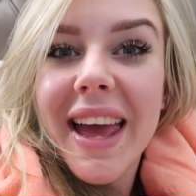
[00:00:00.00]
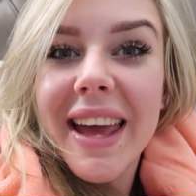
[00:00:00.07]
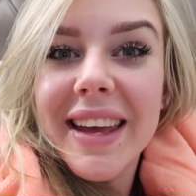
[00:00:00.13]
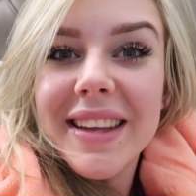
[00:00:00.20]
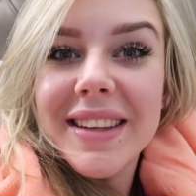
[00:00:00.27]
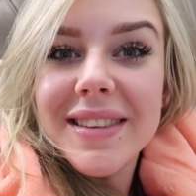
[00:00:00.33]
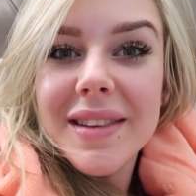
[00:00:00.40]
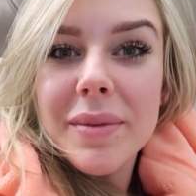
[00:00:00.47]

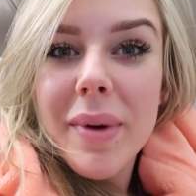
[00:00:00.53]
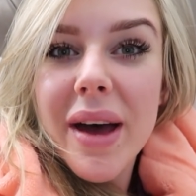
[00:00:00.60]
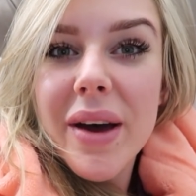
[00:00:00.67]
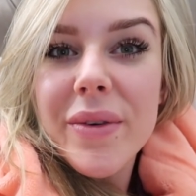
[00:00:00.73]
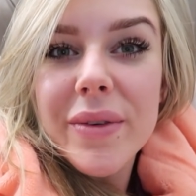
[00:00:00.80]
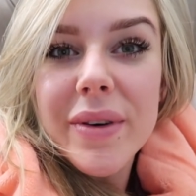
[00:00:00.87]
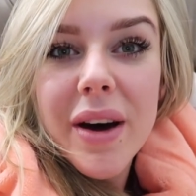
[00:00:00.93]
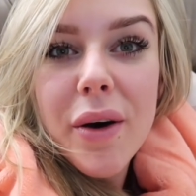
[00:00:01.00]
It's
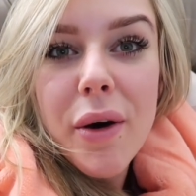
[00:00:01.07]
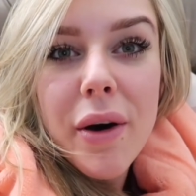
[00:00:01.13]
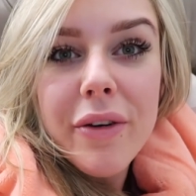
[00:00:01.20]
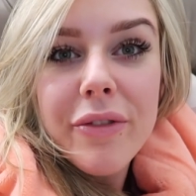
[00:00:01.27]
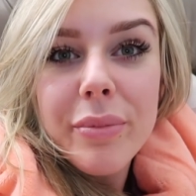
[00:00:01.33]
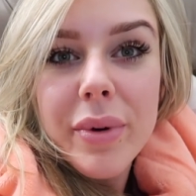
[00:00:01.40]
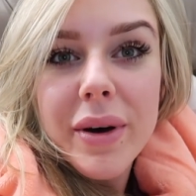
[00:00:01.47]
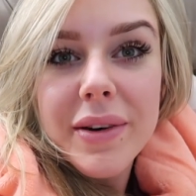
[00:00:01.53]
about
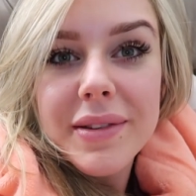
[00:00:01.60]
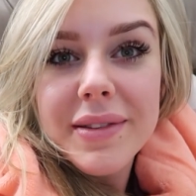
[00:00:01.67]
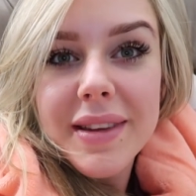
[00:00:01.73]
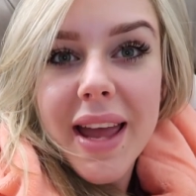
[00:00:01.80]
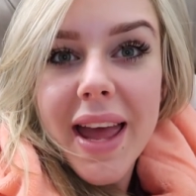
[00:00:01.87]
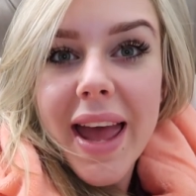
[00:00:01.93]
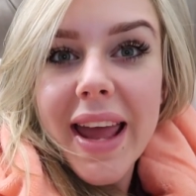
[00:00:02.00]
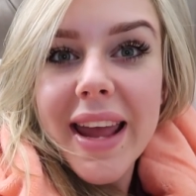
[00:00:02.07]

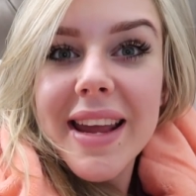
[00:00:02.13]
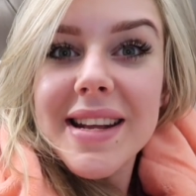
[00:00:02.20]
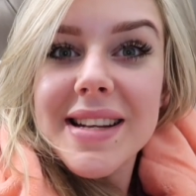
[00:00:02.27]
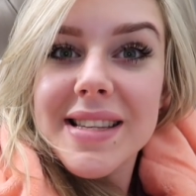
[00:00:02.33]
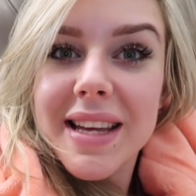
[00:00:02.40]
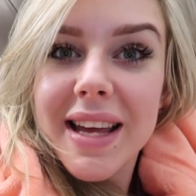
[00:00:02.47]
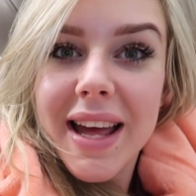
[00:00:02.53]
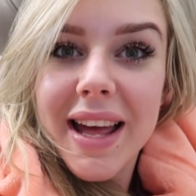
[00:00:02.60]
8:30
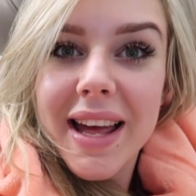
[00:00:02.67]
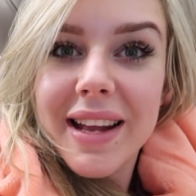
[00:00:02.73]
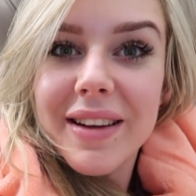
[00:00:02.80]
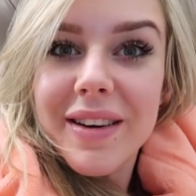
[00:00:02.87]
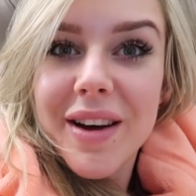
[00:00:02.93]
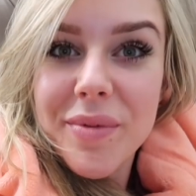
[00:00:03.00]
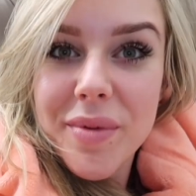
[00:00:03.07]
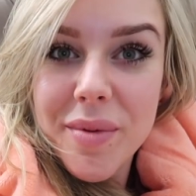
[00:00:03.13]
and
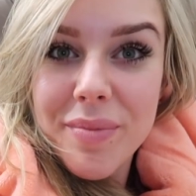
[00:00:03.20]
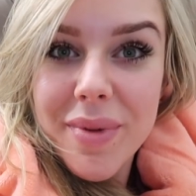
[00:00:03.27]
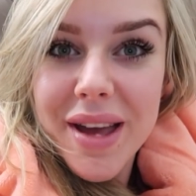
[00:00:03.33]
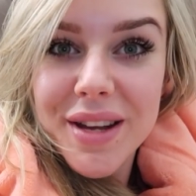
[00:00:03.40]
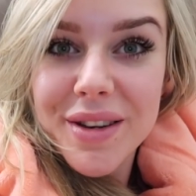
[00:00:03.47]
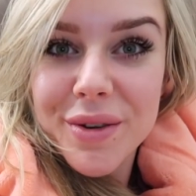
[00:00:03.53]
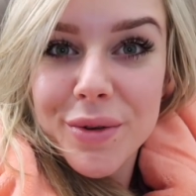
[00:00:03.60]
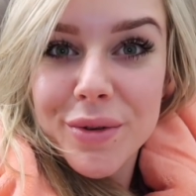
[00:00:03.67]
I'm in
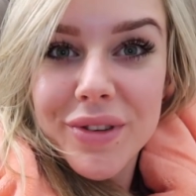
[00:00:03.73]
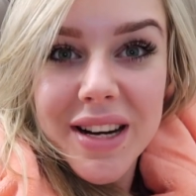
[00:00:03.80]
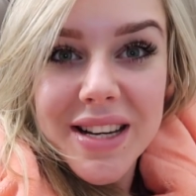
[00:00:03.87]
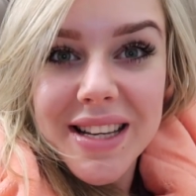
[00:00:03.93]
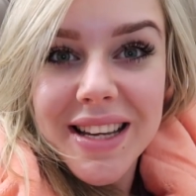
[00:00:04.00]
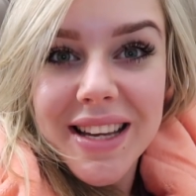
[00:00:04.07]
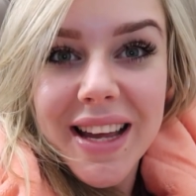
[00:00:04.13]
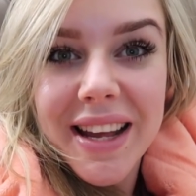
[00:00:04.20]
bed
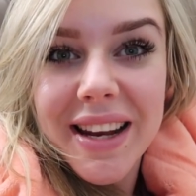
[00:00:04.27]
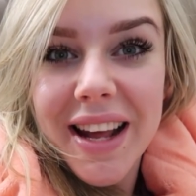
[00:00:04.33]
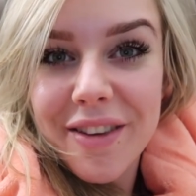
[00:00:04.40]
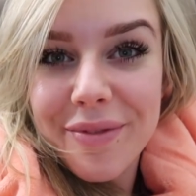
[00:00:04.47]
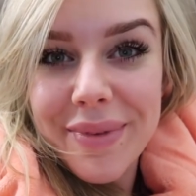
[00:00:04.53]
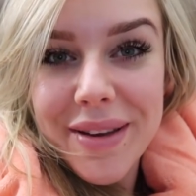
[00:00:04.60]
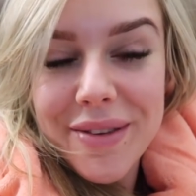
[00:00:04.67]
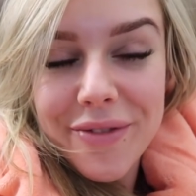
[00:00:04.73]
already and
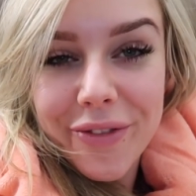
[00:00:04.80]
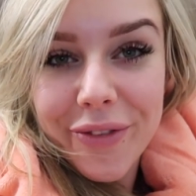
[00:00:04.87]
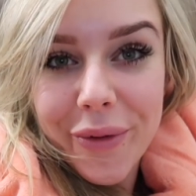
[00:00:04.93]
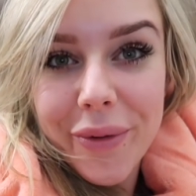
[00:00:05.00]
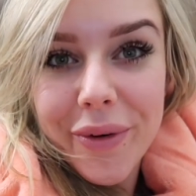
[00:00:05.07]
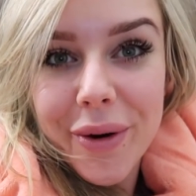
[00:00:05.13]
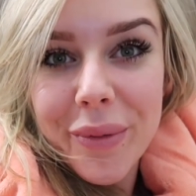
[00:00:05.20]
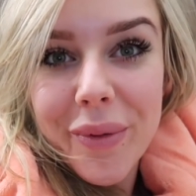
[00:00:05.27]
have been
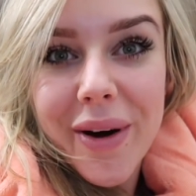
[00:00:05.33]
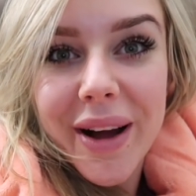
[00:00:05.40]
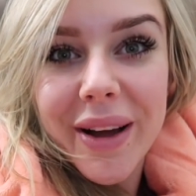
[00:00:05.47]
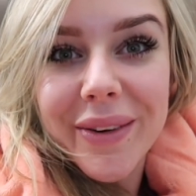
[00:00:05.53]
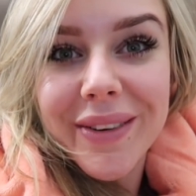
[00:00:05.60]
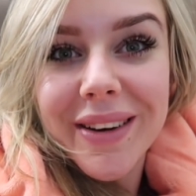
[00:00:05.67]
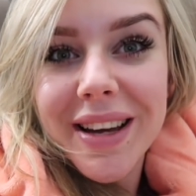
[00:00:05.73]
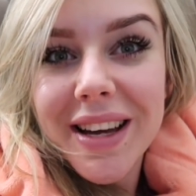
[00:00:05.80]
for a
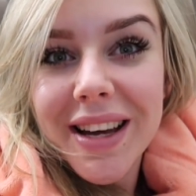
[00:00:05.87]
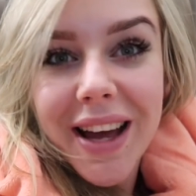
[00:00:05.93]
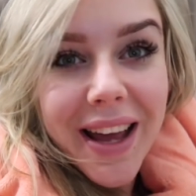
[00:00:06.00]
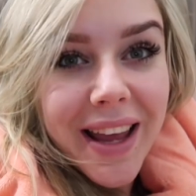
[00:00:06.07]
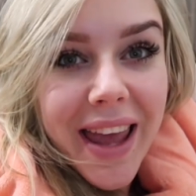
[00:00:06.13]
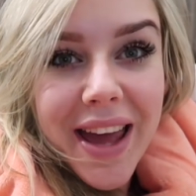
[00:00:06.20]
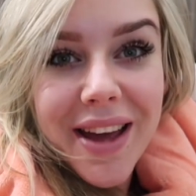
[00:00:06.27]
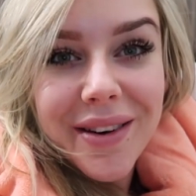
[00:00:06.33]
while,
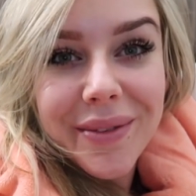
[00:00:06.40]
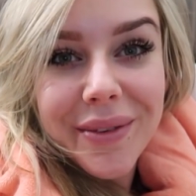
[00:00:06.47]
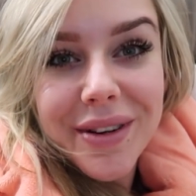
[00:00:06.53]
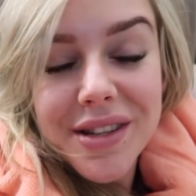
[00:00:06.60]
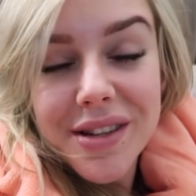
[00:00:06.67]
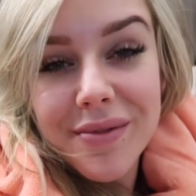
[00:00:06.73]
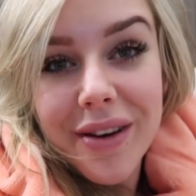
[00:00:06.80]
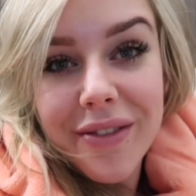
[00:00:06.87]
again
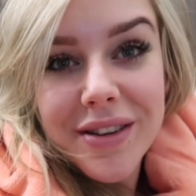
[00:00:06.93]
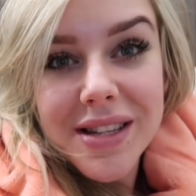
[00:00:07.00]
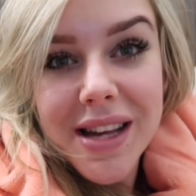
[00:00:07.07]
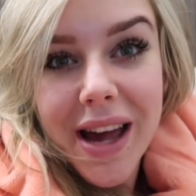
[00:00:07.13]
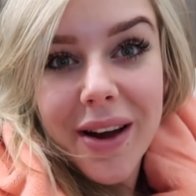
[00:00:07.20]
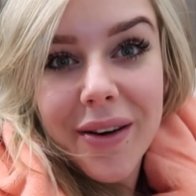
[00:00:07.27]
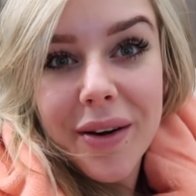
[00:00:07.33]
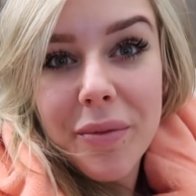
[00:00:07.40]
watching
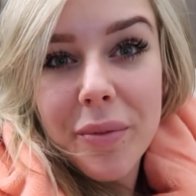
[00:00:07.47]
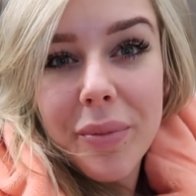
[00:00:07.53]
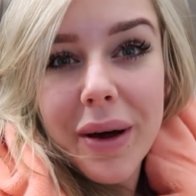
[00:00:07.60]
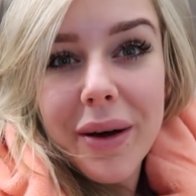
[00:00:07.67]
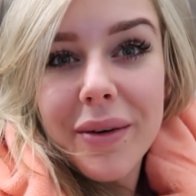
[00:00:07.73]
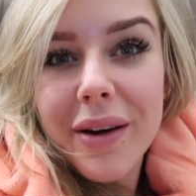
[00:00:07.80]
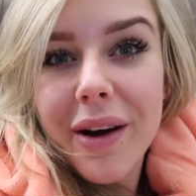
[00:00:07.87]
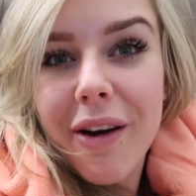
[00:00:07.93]
Riverdale. I'm
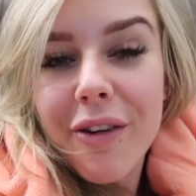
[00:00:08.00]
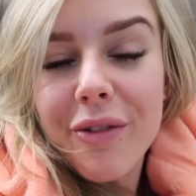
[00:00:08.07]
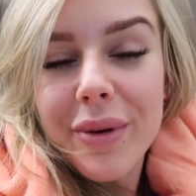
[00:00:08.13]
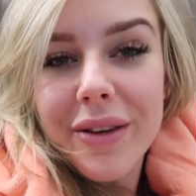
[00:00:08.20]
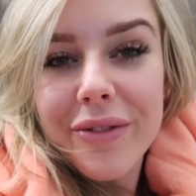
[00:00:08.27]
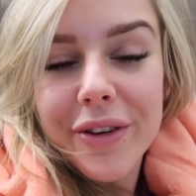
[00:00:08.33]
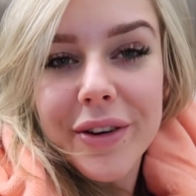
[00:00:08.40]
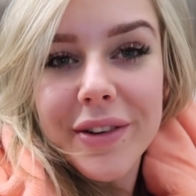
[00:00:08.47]
about
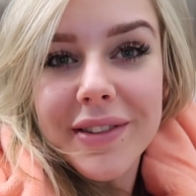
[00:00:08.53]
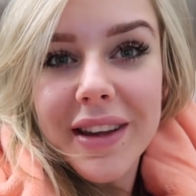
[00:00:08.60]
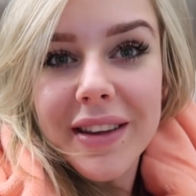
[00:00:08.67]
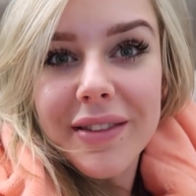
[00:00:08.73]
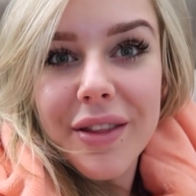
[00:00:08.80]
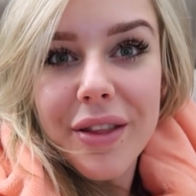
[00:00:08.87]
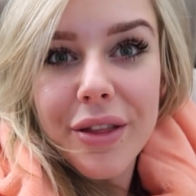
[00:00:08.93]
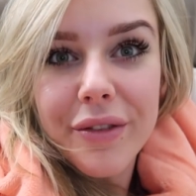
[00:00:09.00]
halfway through
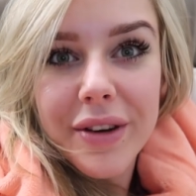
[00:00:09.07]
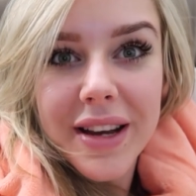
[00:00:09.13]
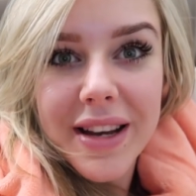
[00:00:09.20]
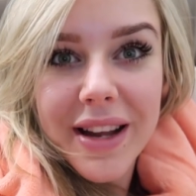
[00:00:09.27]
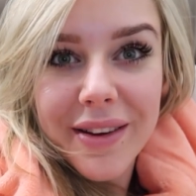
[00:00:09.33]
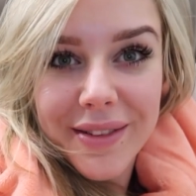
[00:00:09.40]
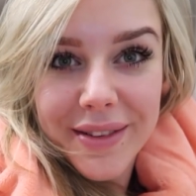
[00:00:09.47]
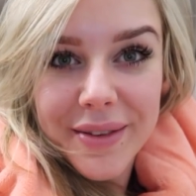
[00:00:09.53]
season 3
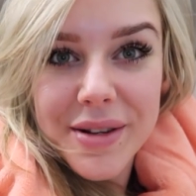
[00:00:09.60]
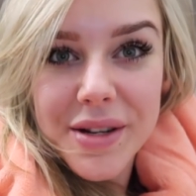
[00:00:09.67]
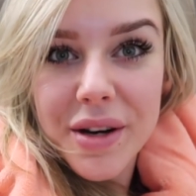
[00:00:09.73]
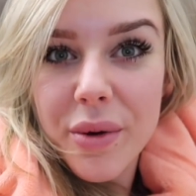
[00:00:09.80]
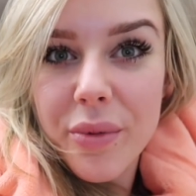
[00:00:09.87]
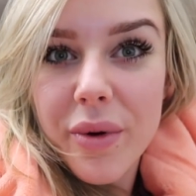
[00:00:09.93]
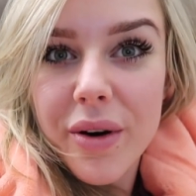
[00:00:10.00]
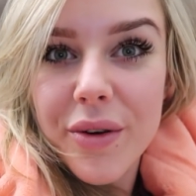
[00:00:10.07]
now, so I don't
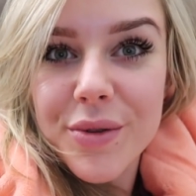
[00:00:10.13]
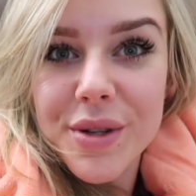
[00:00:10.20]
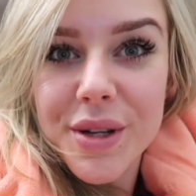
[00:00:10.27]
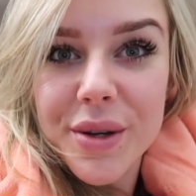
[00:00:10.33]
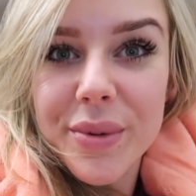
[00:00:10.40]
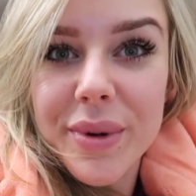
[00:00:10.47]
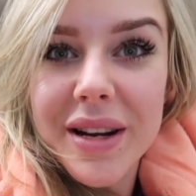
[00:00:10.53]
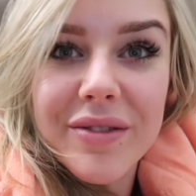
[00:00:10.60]
know what I'll
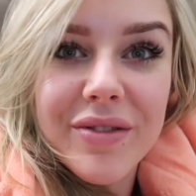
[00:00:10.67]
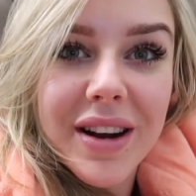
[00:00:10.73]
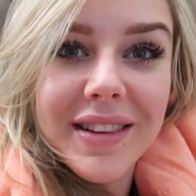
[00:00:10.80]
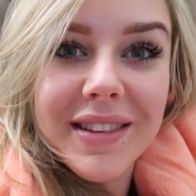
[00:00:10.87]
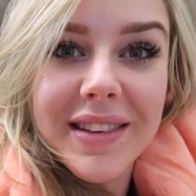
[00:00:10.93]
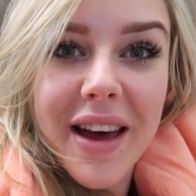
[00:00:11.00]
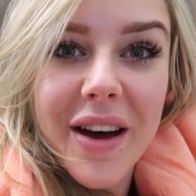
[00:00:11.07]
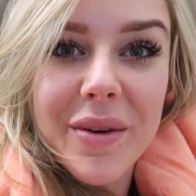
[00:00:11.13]
do when it
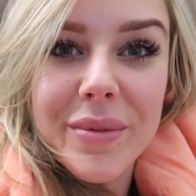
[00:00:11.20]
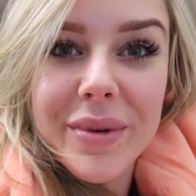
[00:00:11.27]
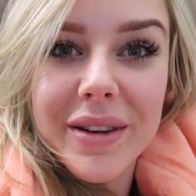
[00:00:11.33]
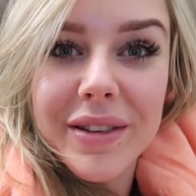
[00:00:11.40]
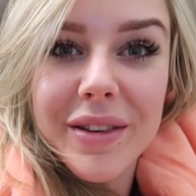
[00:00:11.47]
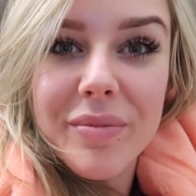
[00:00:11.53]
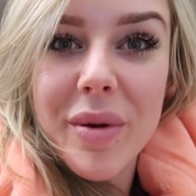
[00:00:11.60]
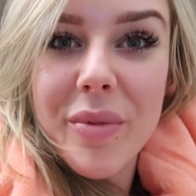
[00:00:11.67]
runs out,
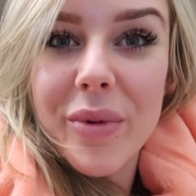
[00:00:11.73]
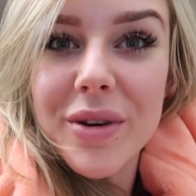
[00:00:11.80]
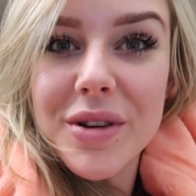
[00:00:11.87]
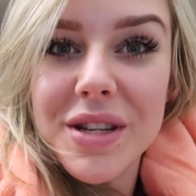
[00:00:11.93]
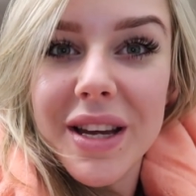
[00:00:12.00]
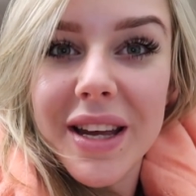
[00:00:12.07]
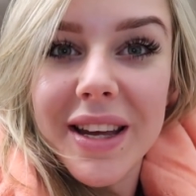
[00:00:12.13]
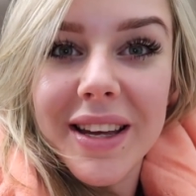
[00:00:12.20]
because I've been
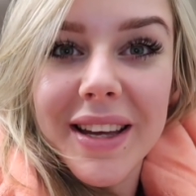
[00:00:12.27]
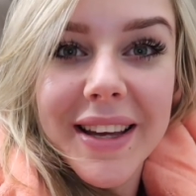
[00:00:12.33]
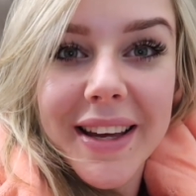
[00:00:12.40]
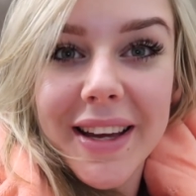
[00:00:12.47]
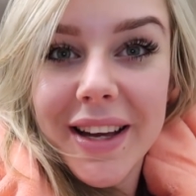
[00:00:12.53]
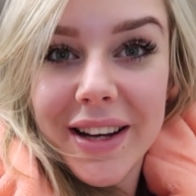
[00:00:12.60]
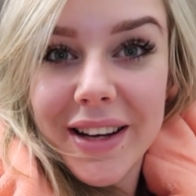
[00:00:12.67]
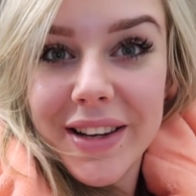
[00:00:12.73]
watching it
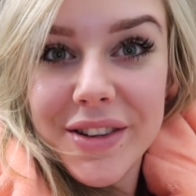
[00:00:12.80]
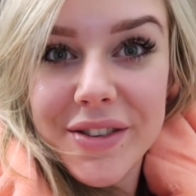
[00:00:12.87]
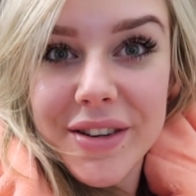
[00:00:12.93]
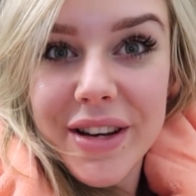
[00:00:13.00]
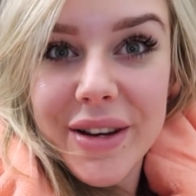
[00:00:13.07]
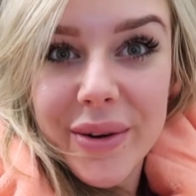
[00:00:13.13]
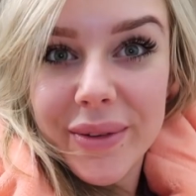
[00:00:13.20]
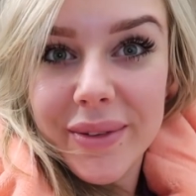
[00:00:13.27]

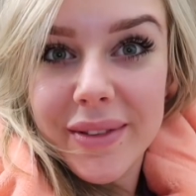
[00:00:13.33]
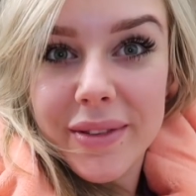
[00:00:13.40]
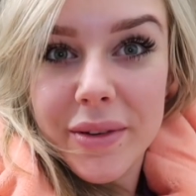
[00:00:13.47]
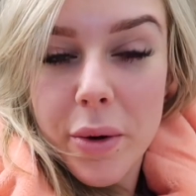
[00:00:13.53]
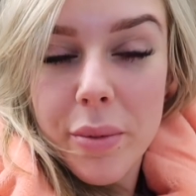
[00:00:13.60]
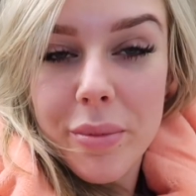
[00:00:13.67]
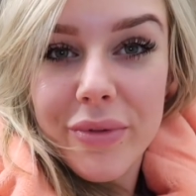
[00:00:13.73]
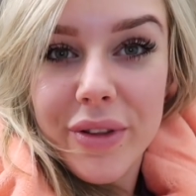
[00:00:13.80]
literally
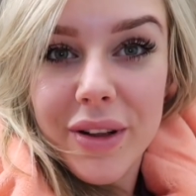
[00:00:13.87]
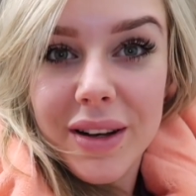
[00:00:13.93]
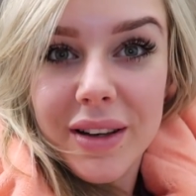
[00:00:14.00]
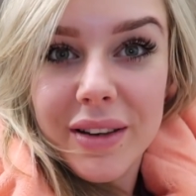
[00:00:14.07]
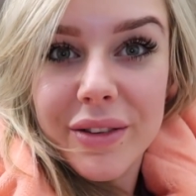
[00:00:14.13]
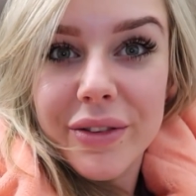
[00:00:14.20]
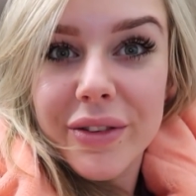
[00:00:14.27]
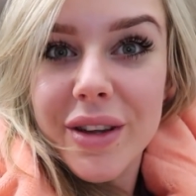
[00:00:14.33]
non-stop for the
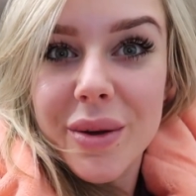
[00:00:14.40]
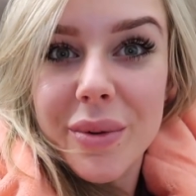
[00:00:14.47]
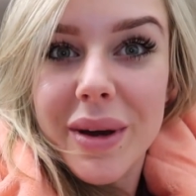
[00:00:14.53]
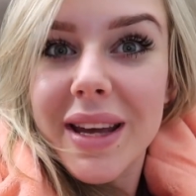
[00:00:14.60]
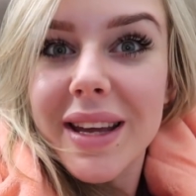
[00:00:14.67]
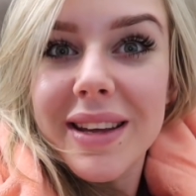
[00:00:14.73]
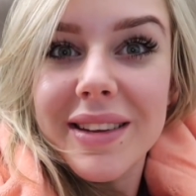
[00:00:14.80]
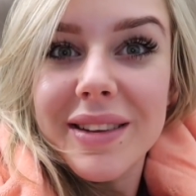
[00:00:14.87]
last few
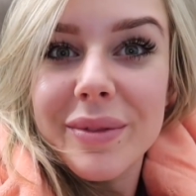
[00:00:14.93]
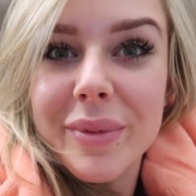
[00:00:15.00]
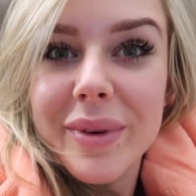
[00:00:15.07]
weeks.